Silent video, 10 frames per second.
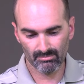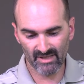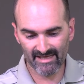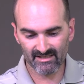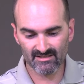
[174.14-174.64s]

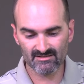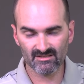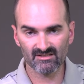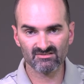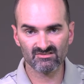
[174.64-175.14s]
Blanketing the
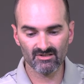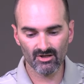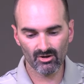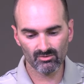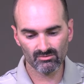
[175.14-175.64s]

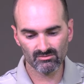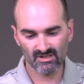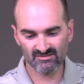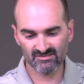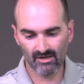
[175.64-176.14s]
Castillo,
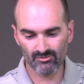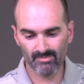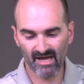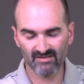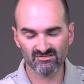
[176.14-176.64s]
and south
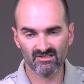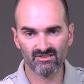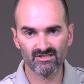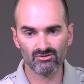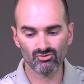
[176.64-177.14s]
past
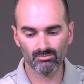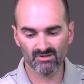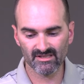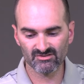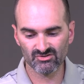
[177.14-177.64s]
Cathedral
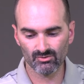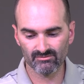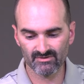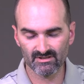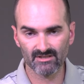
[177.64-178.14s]
Place to
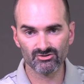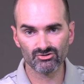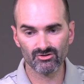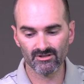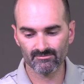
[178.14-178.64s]
Aviles
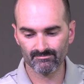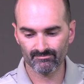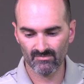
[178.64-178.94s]
Street.